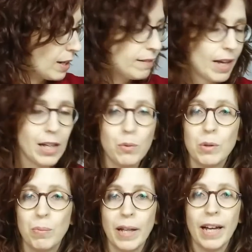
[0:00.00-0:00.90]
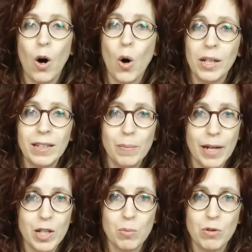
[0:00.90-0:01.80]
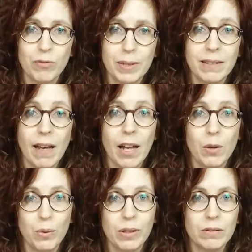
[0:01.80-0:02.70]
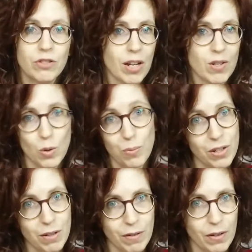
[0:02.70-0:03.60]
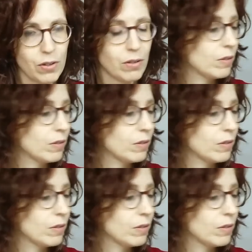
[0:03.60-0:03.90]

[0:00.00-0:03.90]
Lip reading: Then we'll play only the bass movement and we'll just observe it.